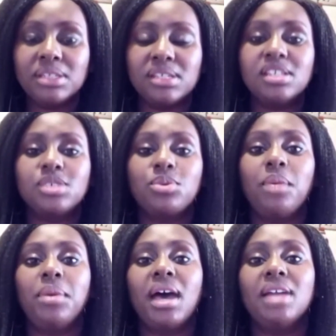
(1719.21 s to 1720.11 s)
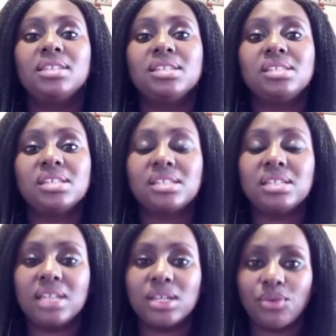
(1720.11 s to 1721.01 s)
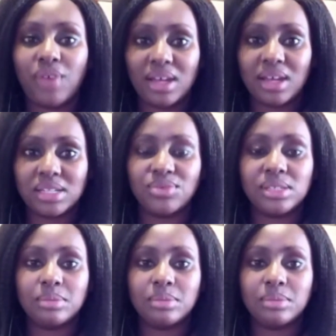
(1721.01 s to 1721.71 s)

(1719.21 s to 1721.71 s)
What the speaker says: This is why we had the 16 days of activism.